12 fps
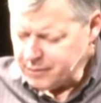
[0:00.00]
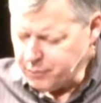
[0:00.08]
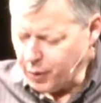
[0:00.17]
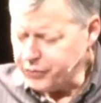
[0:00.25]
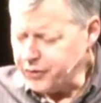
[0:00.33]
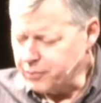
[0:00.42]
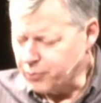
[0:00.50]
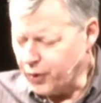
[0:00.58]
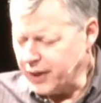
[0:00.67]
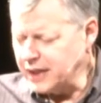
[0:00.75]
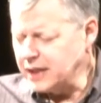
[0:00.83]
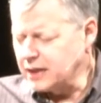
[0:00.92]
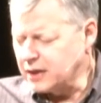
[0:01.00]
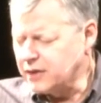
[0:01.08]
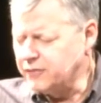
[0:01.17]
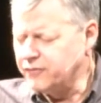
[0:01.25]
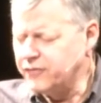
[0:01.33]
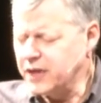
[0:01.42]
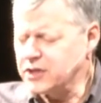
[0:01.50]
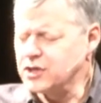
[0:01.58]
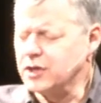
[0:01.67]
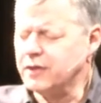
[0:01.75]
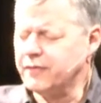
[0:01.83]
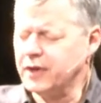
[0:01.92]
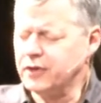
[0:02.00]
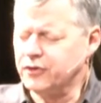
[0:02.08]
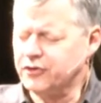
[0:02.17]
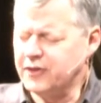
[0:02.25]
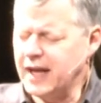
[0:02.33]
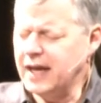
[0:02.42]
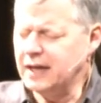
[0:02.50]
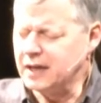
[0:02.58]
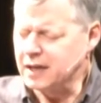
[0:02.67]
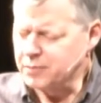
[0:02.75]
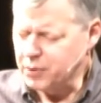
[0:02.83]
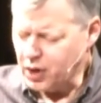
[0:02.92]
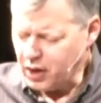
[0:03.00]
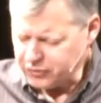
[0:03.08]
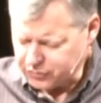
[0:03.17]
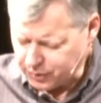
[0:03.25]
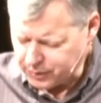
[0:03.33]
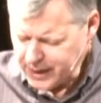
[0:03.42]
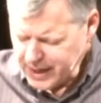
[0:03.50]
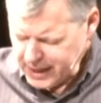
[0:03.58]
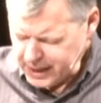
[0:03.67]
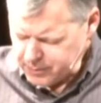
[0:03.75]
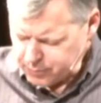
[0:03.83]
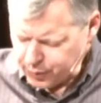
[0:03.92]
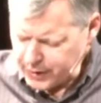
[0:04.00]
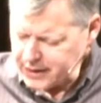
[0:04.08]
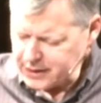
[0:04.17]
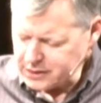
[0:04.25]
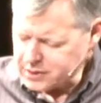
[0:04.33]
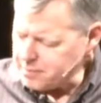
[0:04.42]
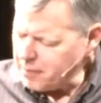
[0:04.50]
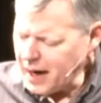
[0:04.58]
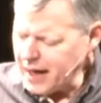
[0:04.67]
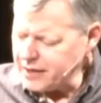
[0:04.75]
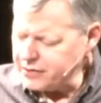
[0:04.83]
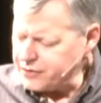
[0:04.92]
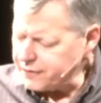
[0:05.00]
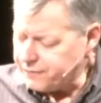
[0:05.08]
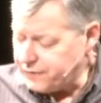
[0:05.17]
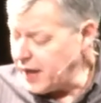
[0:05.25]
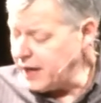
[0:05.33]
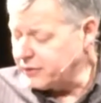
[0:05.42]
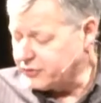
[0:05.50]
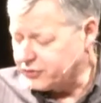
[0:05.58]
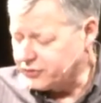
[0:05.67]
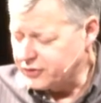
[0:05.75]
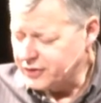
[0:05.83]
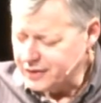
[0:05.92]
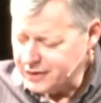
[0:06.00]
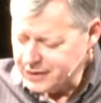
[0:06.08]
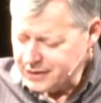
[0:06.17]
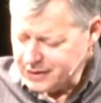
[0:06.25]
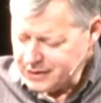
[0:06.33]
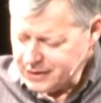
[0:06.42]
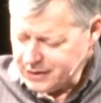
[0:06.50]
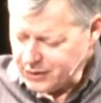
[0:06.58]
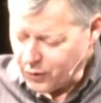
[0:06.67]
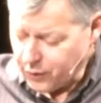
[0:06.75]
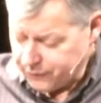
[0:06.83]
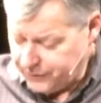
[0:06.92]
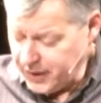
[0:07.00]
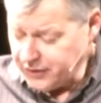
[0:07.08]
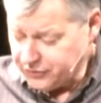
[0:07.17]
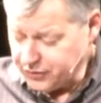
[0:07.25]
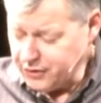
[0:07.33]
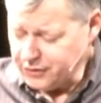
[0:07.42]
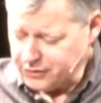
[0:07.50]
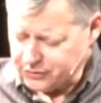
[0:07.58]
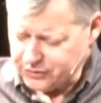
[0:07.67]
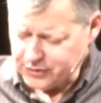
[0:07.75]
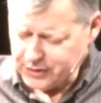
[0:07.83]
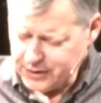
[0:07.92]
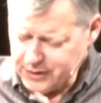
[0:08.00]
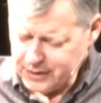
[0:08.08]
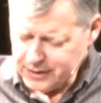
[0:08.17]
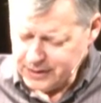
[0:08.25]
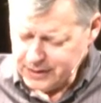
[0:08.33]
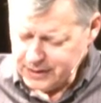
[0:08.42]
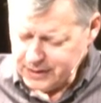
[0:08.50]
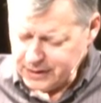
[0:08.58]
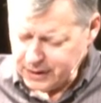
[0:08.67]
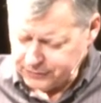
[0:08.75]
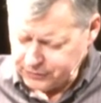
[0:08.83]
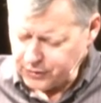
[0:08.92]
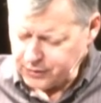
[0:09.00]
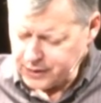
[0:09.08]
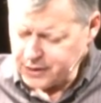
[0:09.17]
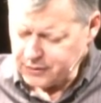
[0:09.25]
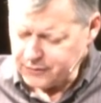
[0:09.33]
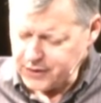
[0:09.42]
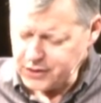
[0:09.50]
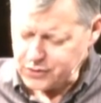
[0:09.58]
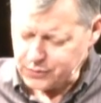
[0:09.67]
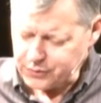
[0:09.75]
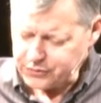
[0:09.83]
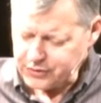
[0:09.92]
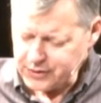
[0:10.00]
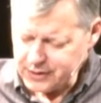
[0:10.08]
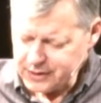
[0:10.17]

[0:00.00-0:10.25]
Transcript: both in bringing conviction of understanding, but also in bringing to mind the face or faces of certain individuals